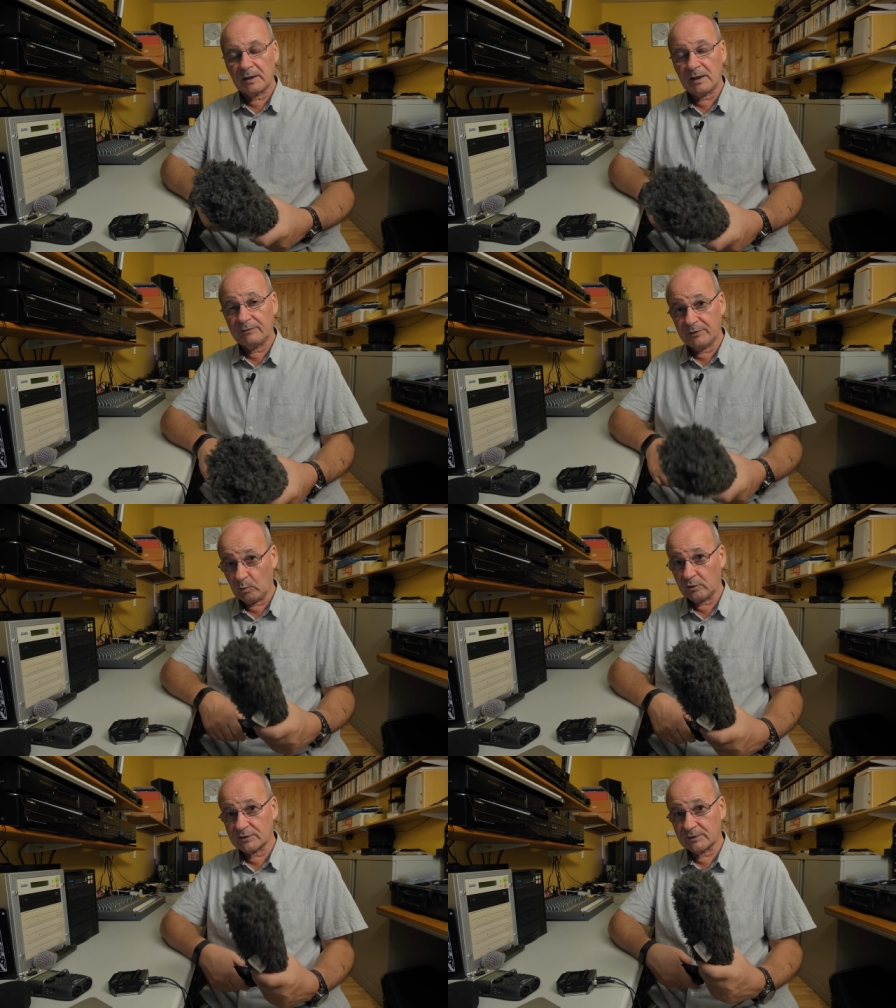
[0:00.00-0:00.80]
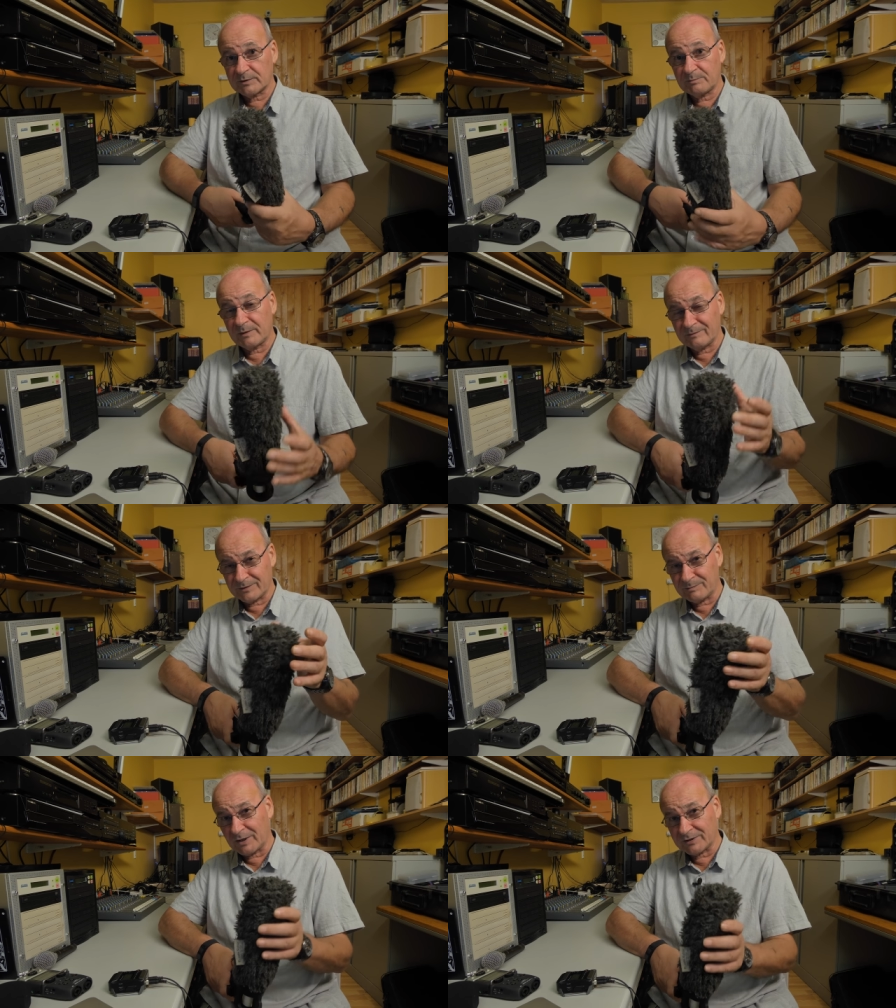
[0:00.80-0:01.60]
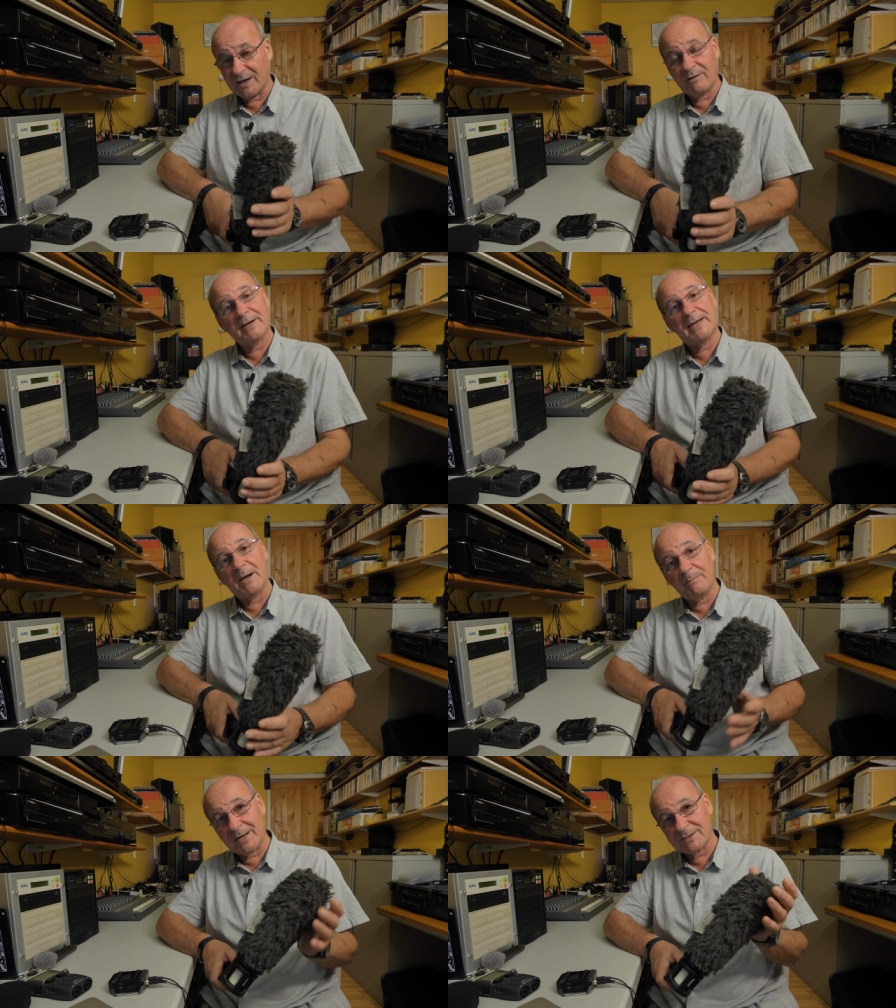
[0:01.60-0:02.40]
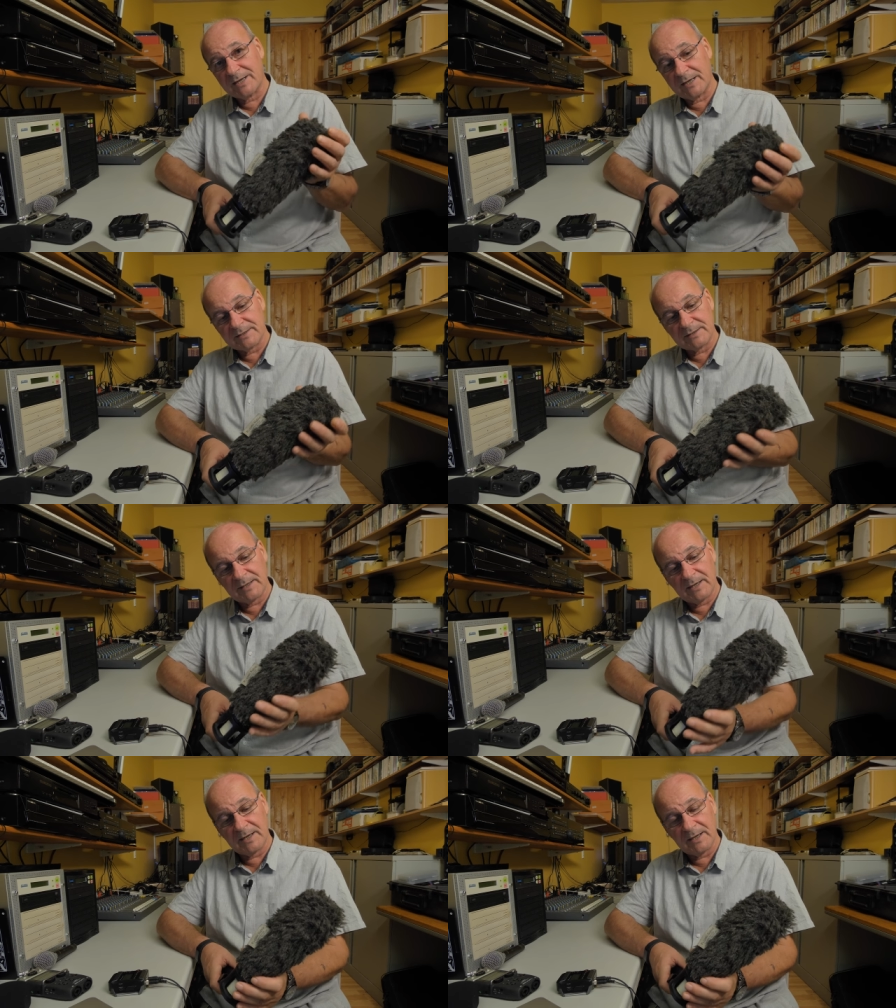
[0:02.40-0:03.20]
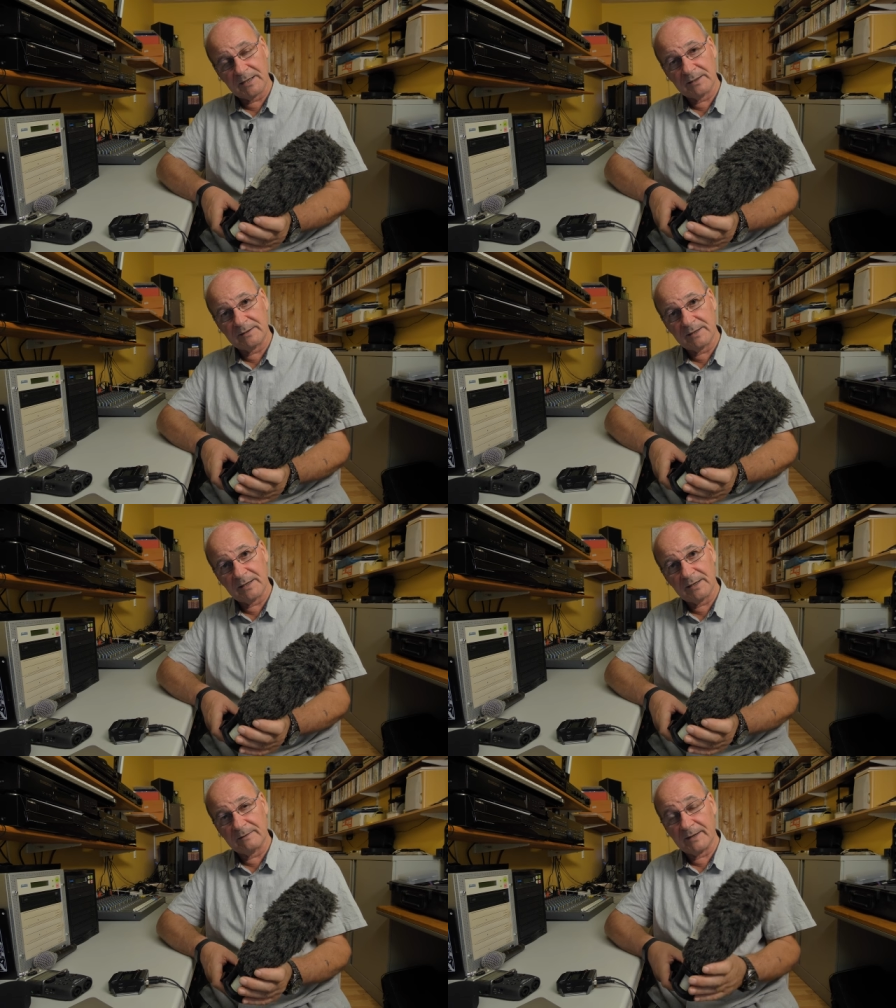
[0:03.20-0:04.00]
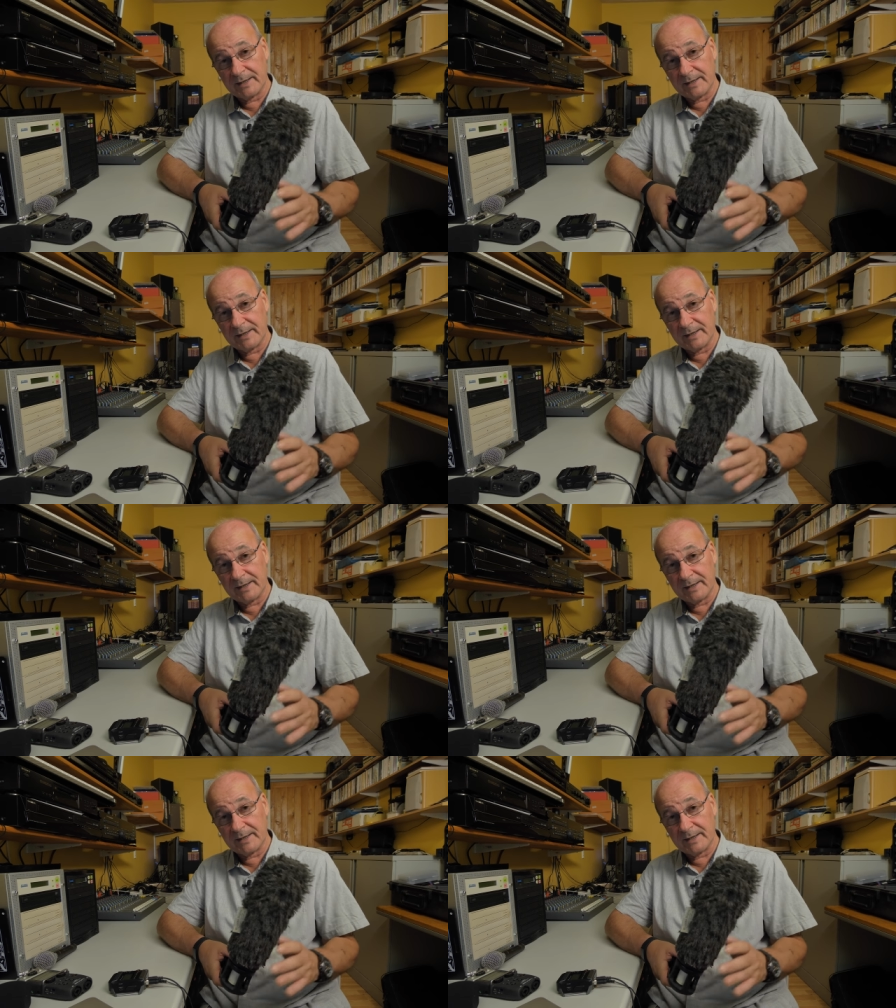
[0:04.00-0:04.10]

if you want to sp splash out and get a basket and uh,